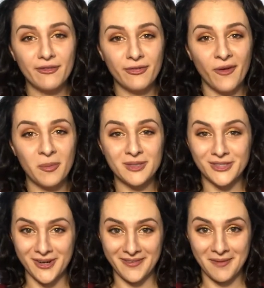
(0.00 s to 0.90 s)
for
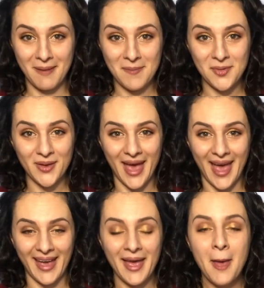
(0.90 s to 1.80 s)
preserving my
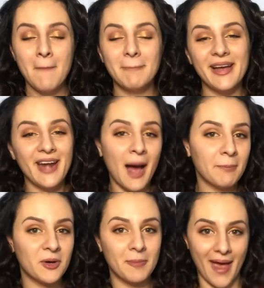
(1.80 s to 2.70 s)
bouquet by not
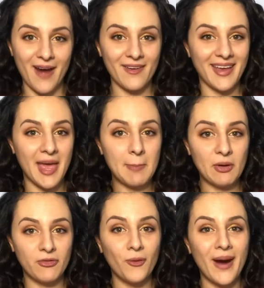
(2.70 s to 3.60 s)
preparing it
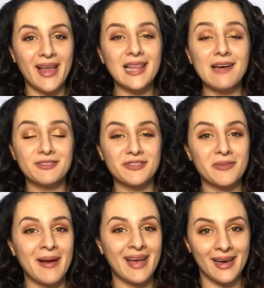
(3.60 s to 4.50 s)
before I left for
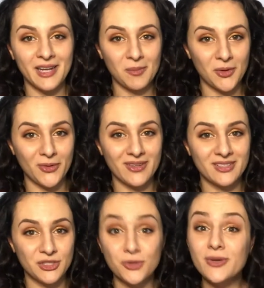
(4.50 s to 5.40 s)
my honeymoon,
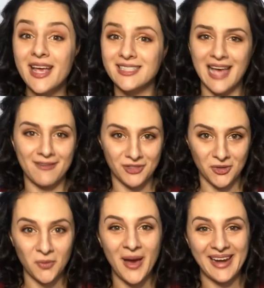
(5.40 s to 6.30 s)
2 days after
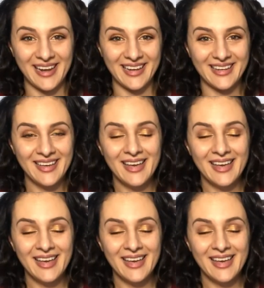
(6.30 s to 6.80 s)
the wedding.